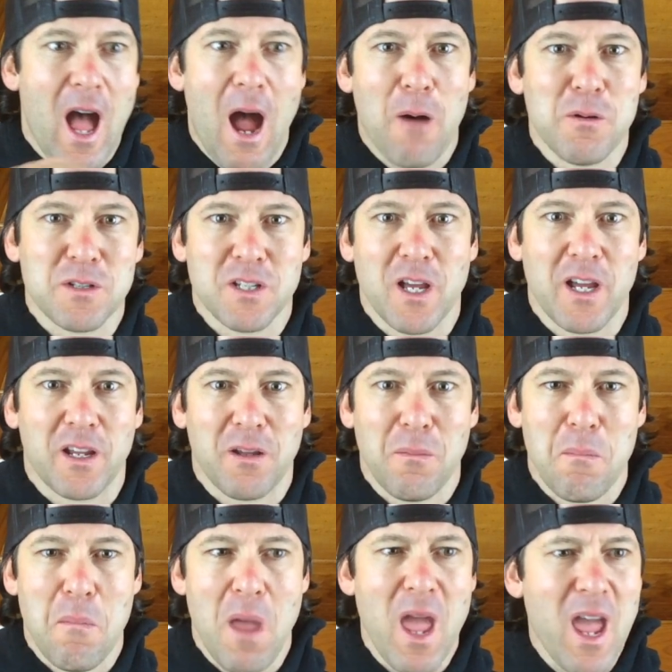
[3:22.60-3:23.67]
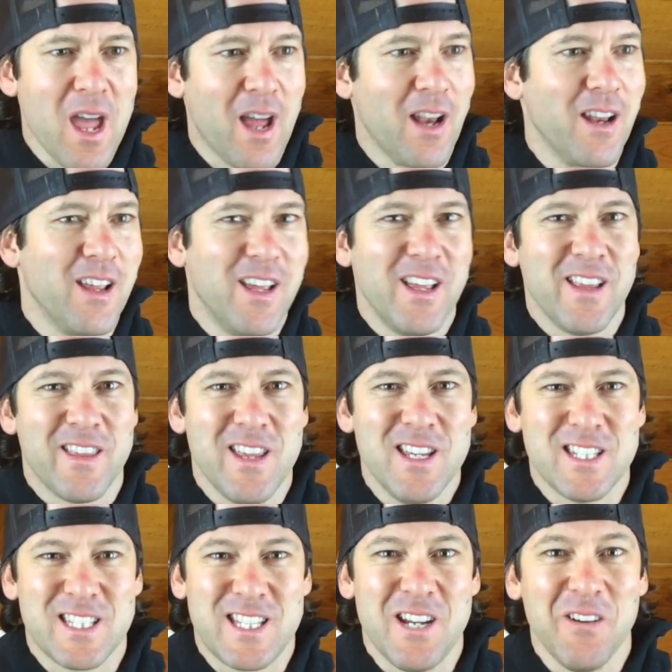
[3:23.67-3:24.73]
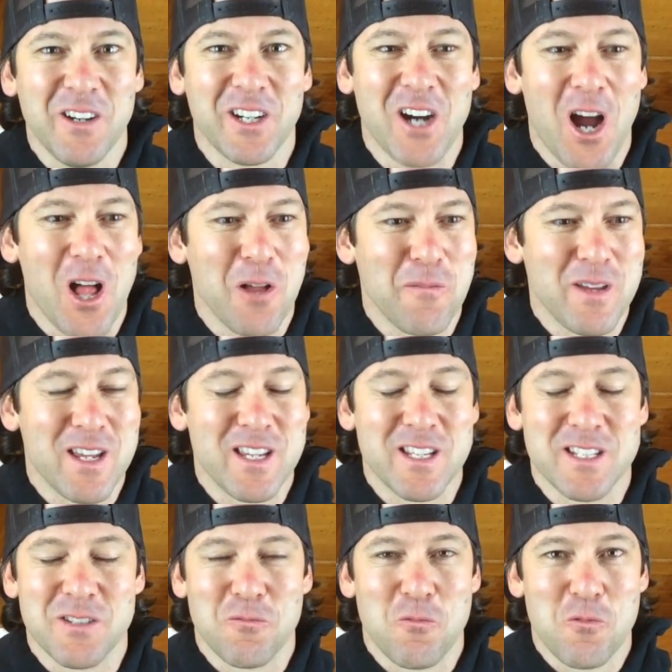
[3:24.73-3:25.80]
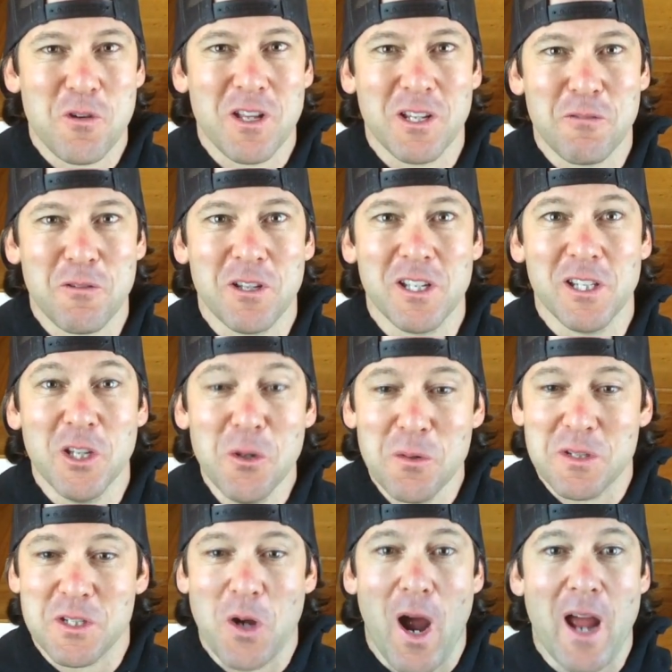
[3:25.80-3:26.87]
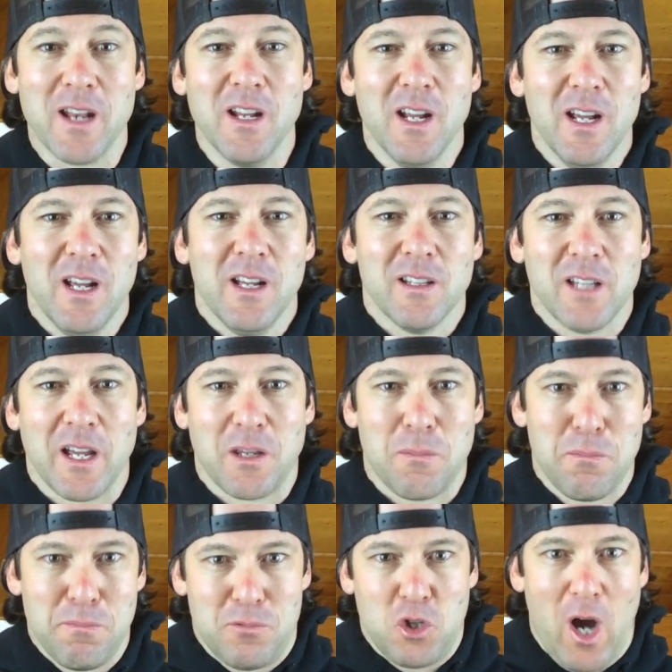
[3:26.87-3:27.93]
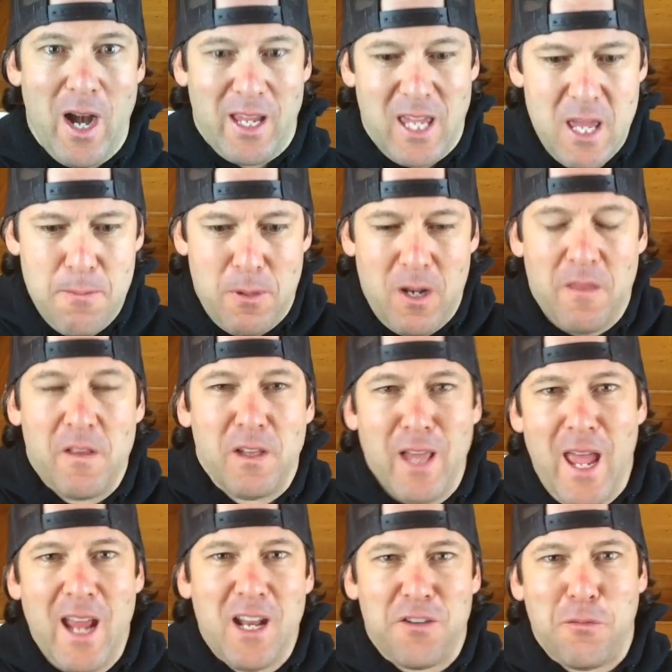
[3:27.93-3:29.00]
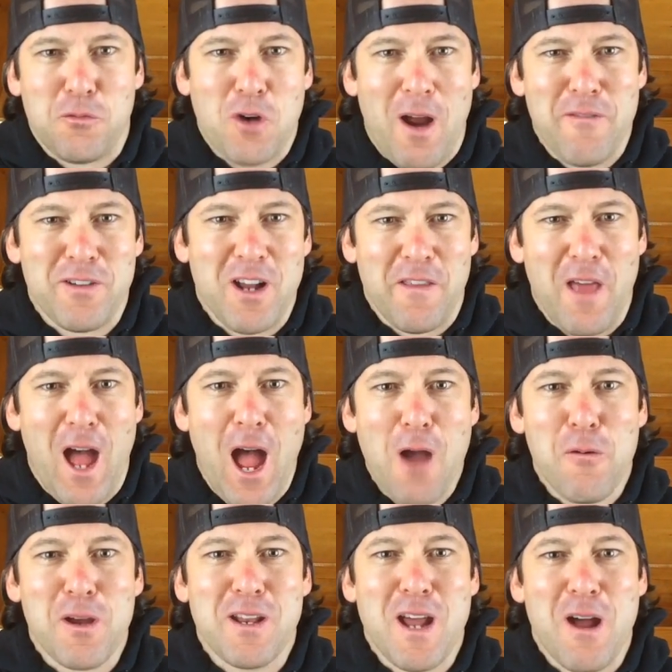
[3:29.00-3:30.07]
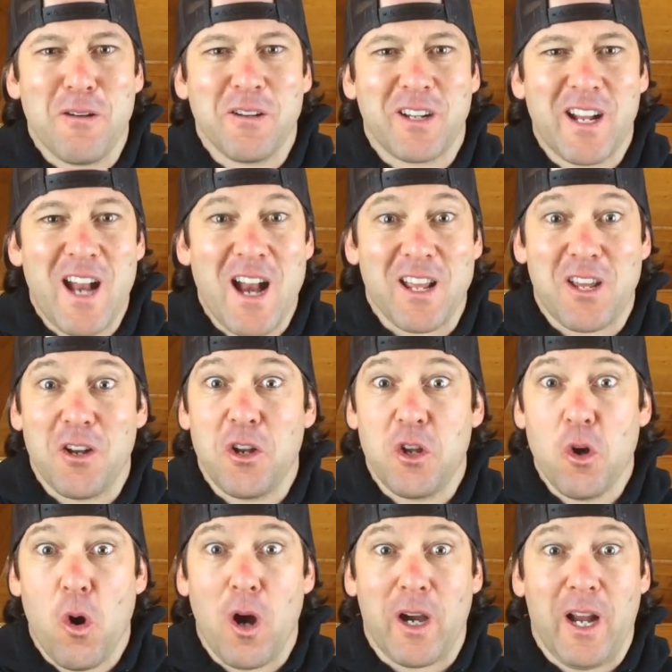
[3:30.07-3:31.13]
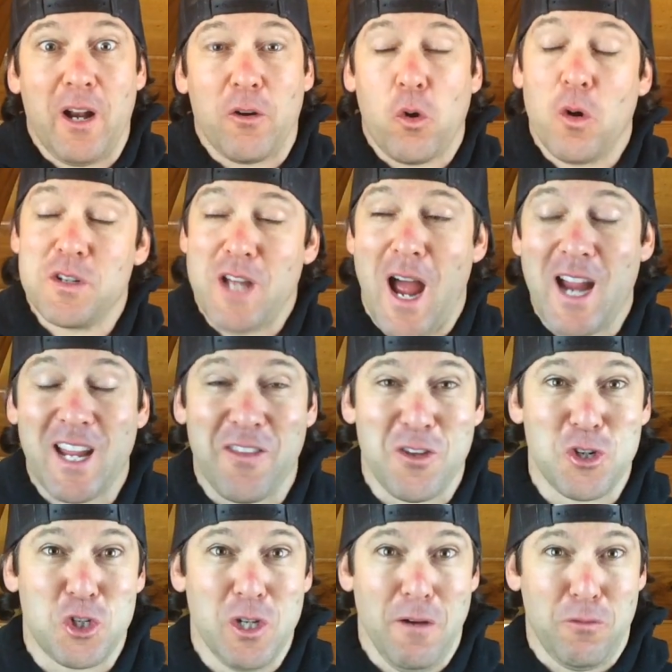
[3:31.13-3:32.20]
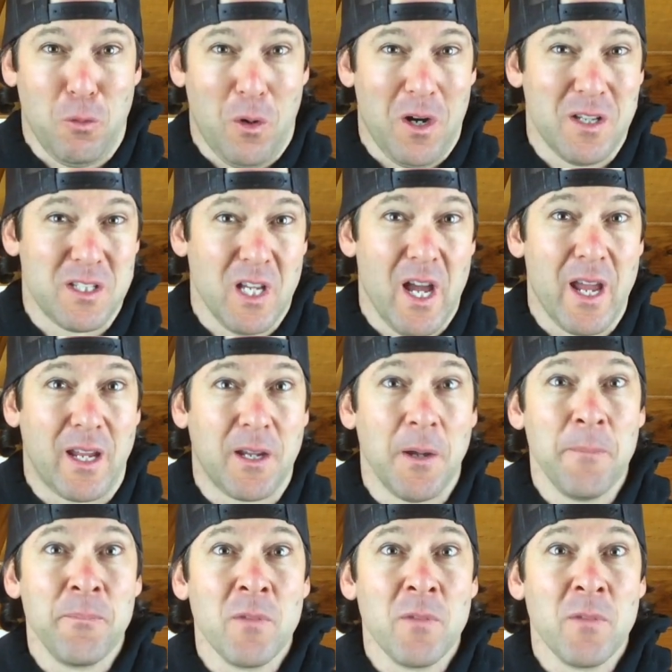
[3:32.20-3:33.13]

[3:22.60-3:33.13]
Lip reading: I was like, man, this steering column is really, really loose. So I'd like trying to keep it in the lane as I'm driving down the highway down Connecticut, New York. And of course I get the shift where it's like